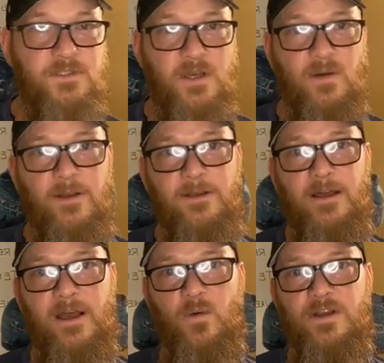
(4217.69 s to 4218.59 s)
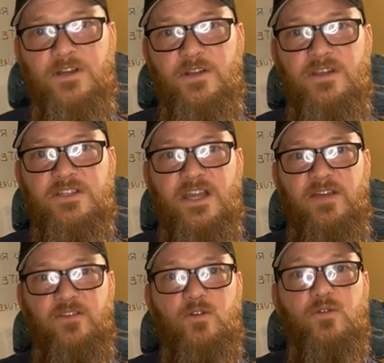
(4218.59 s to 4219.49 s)
So I want to do this to
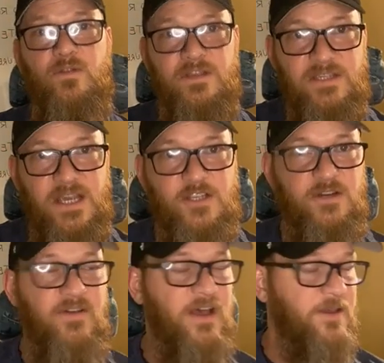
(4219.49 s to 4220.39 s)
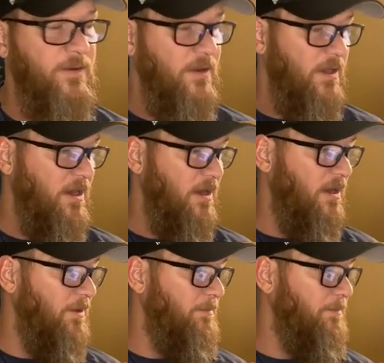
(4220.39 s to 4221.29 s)
give you this extra value,
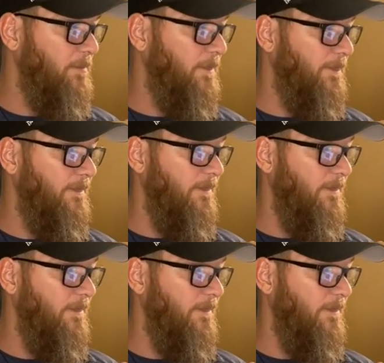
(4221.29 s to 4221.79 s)
and